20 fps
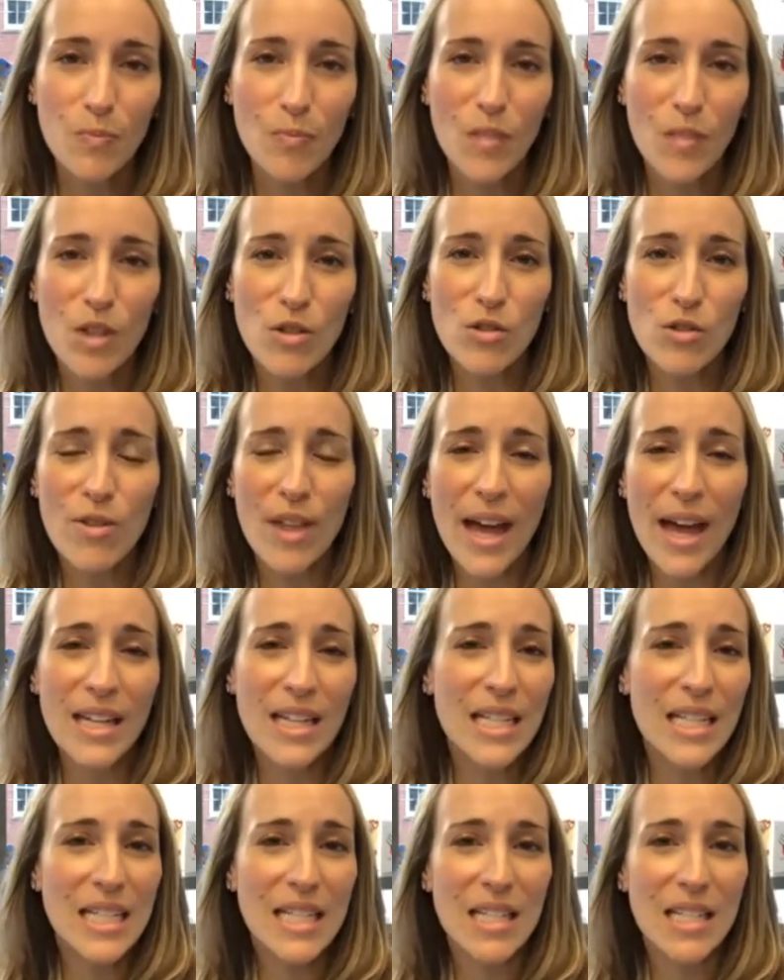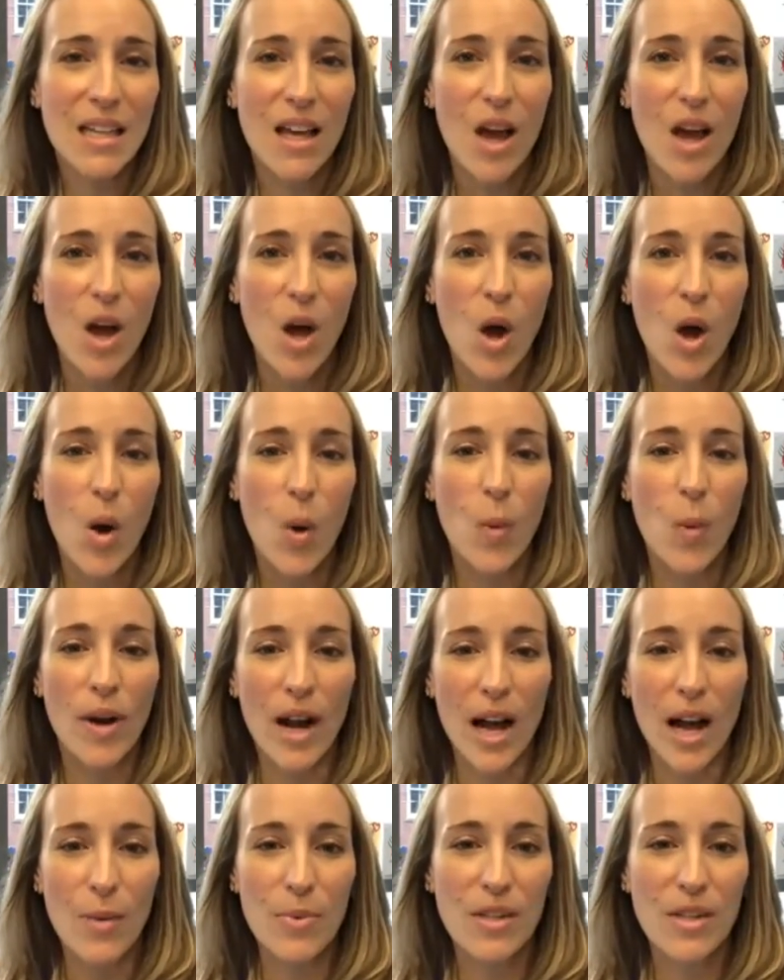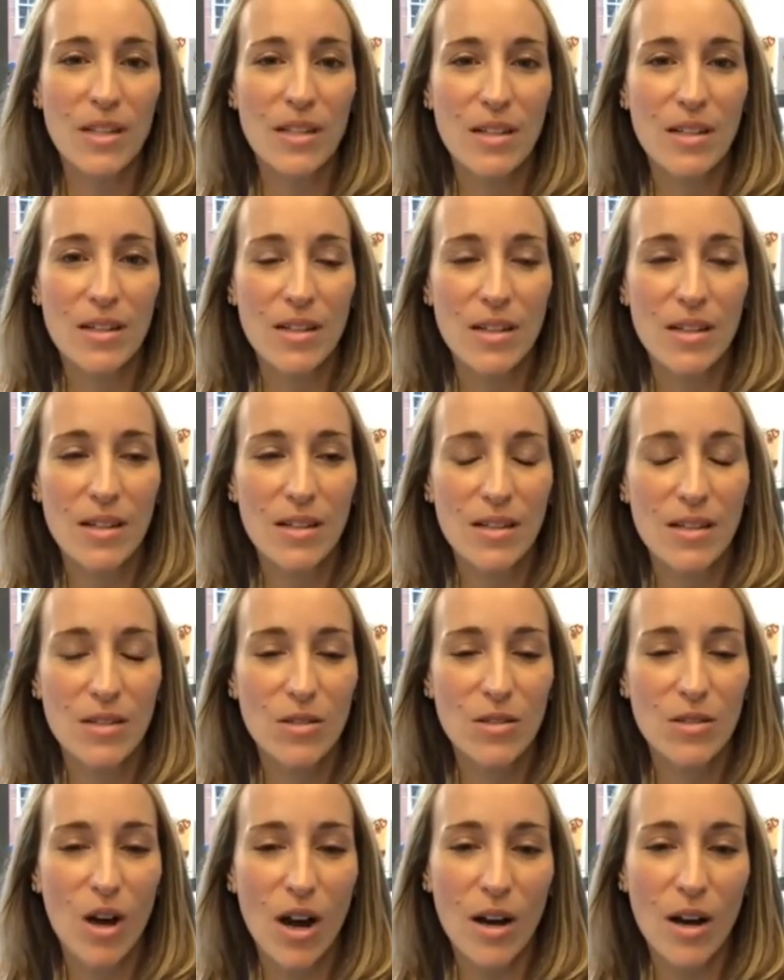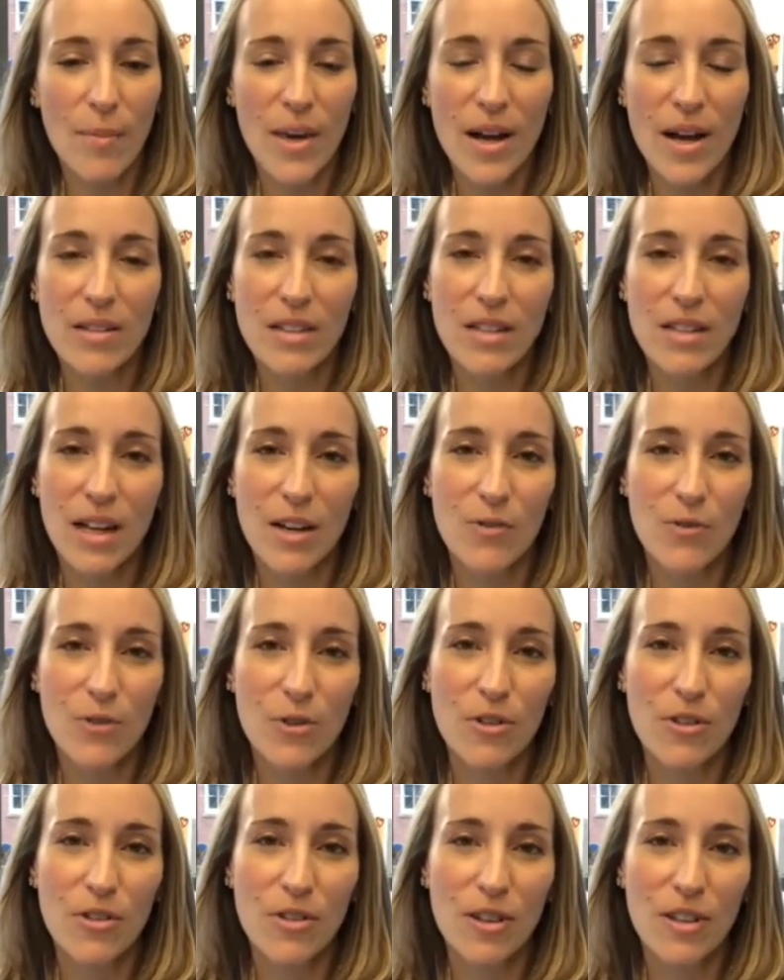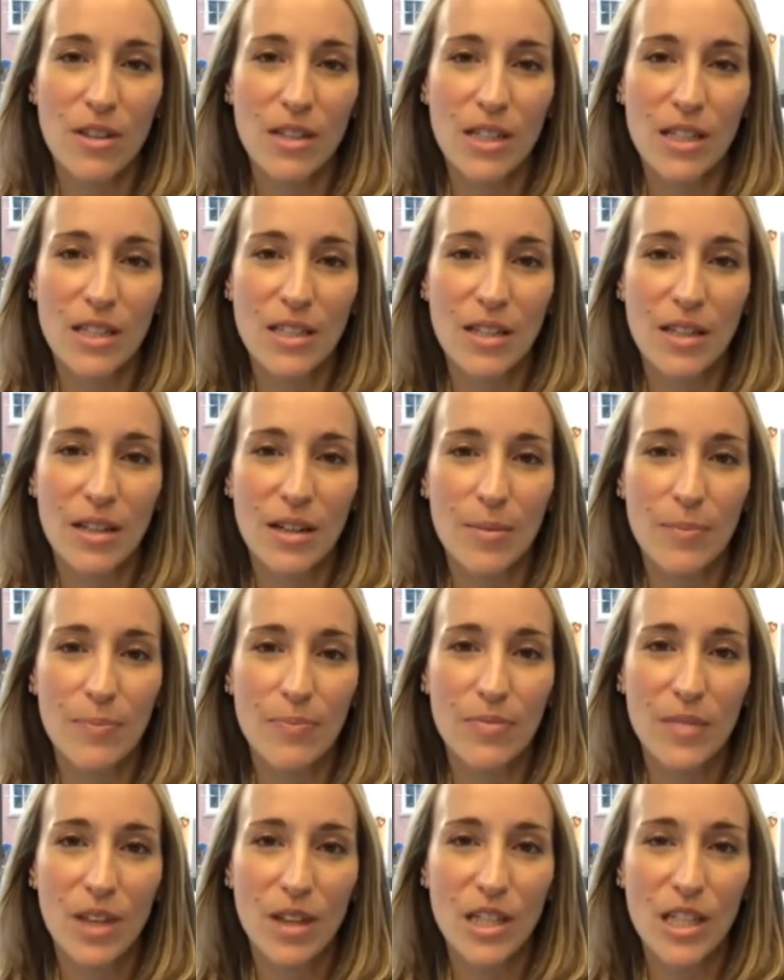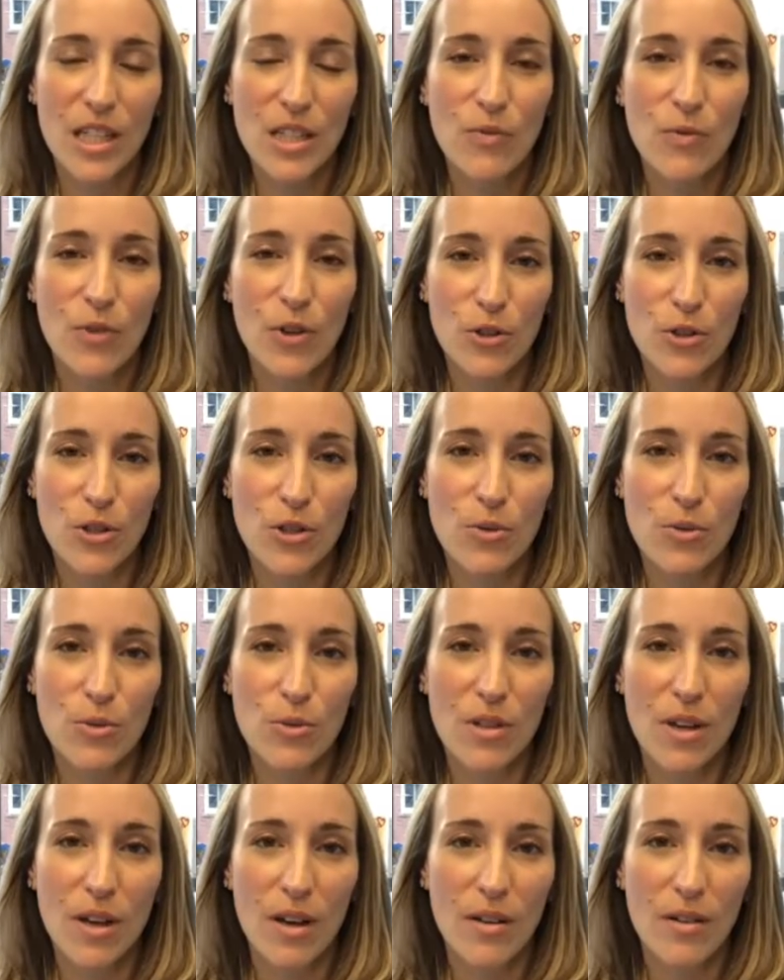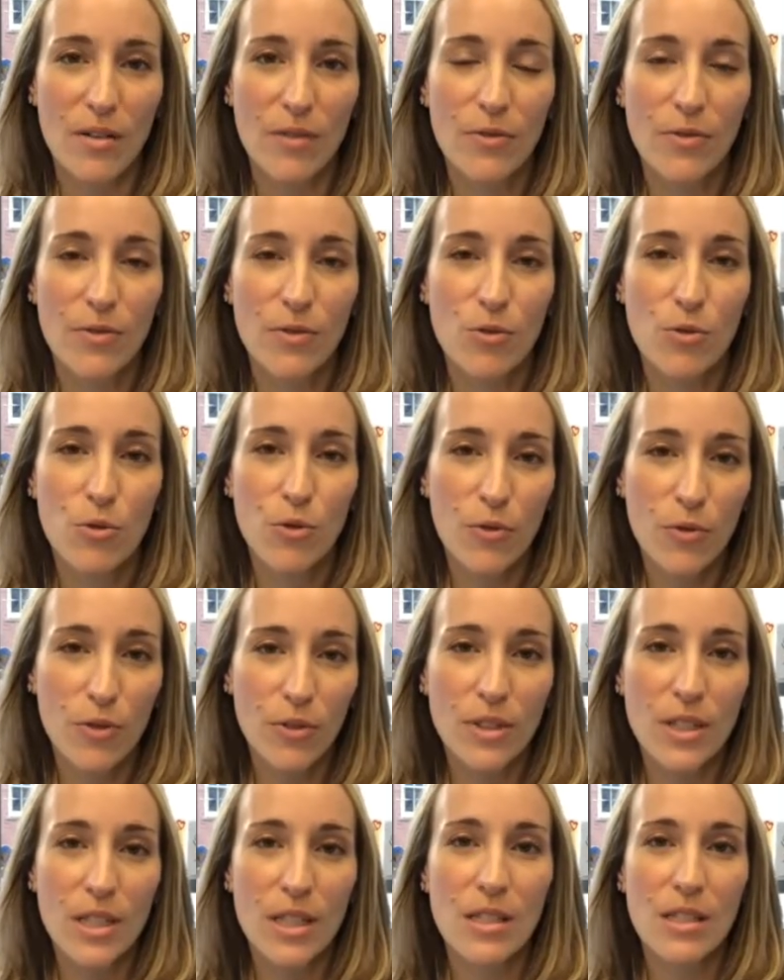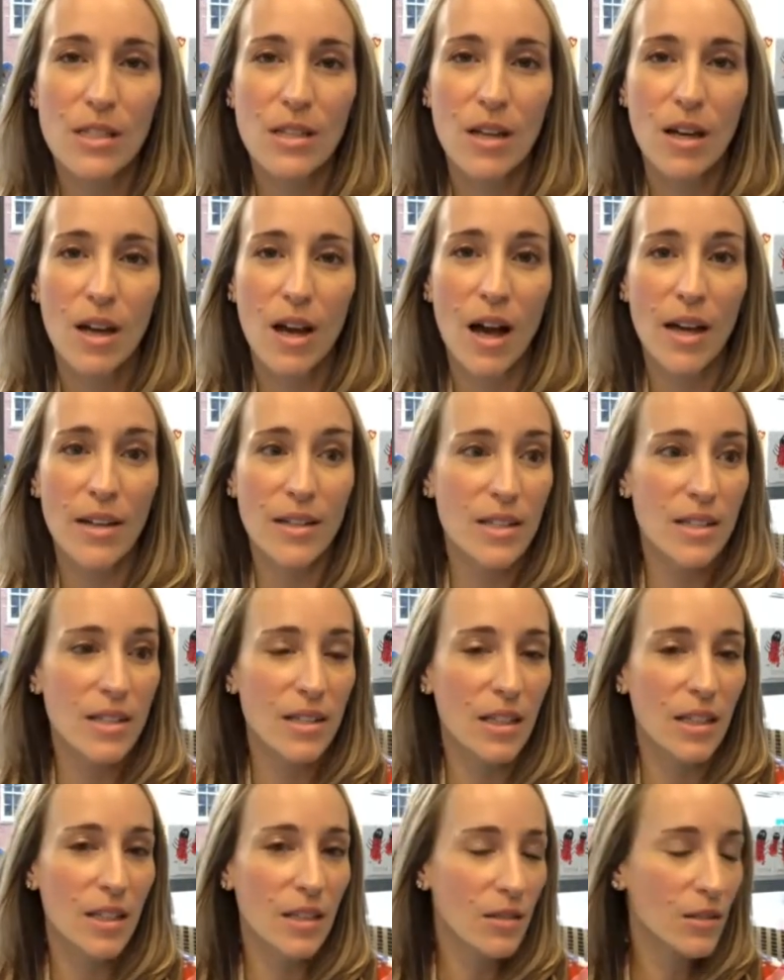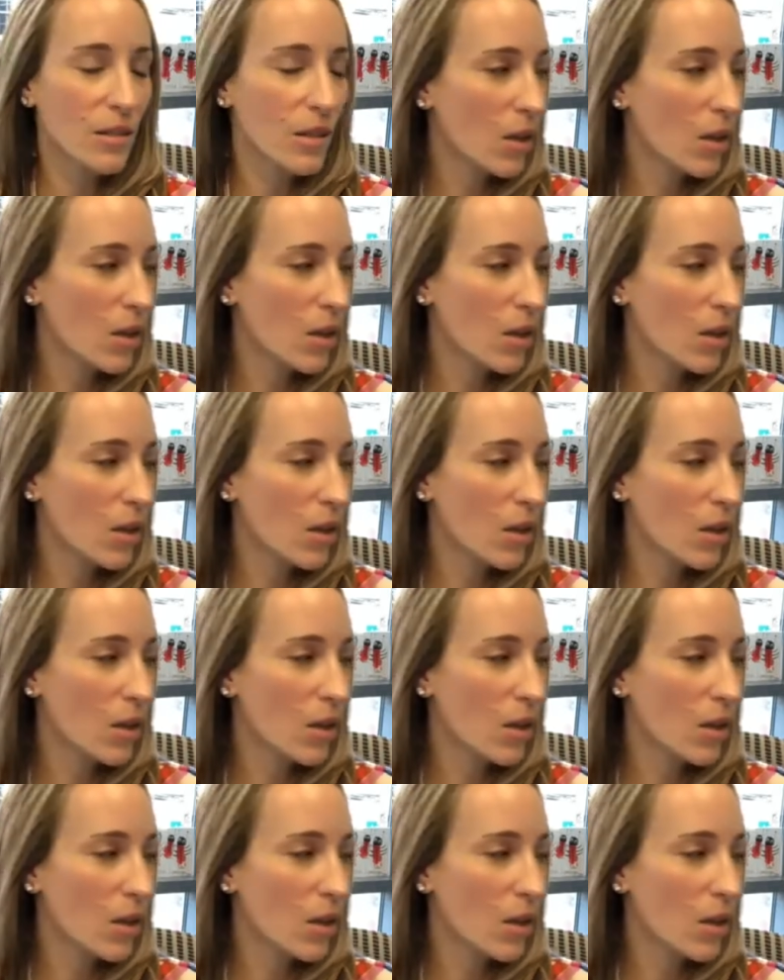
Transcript: So that is what I would talk about today for these virtues of truthfulness, honesty.